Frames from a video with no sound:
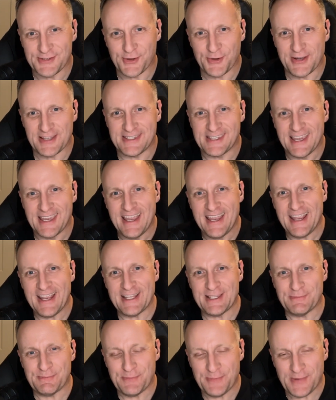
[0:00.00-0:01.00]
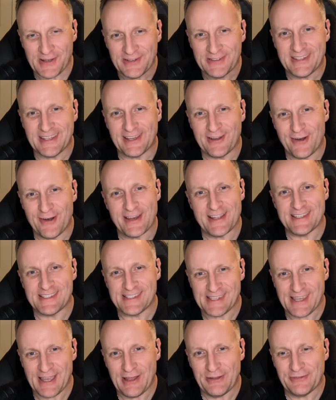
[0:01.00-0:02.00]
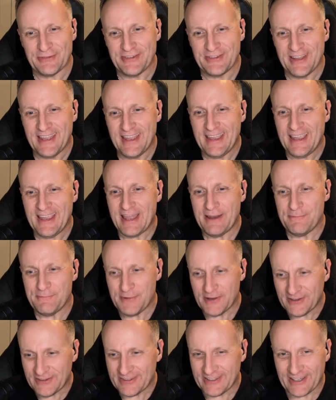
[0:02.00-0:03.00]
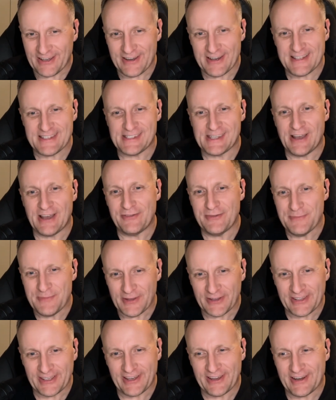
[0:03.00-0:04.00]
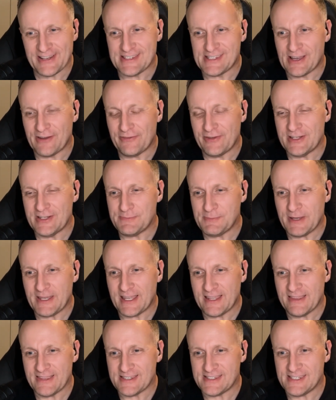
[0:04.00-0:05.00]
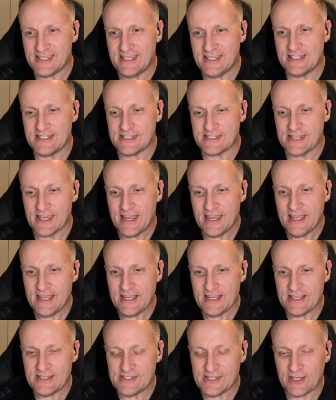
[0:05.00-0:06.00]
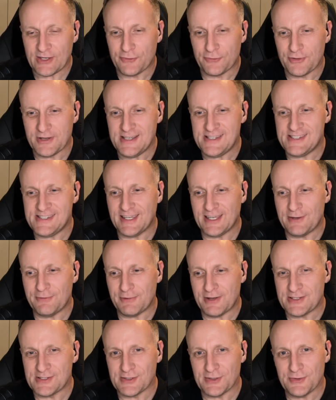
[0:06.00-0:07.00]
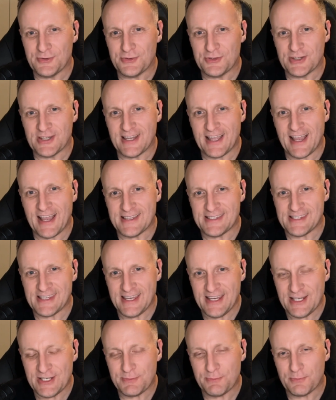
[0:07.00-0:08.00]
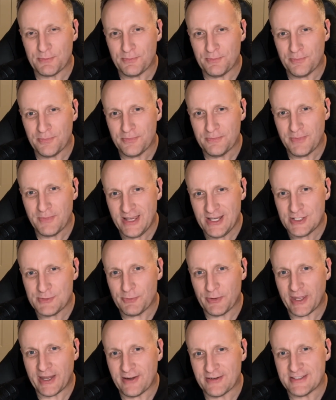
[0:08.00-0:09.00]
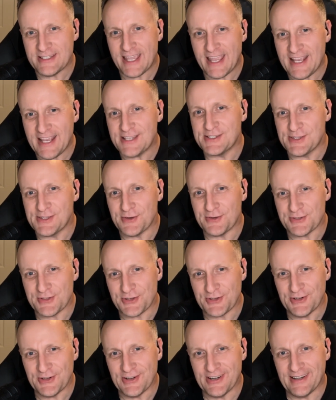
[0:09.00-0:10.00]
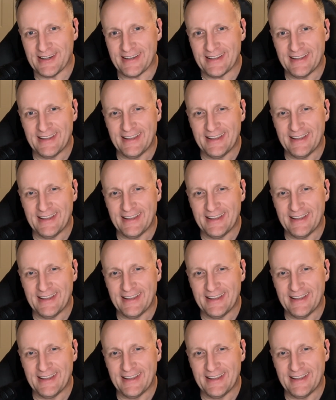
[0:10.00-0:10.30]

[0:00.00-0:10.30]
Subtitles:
So it's building on itself and building on itself and building on itself, and the scene is increasing in resolution as each player takes their turn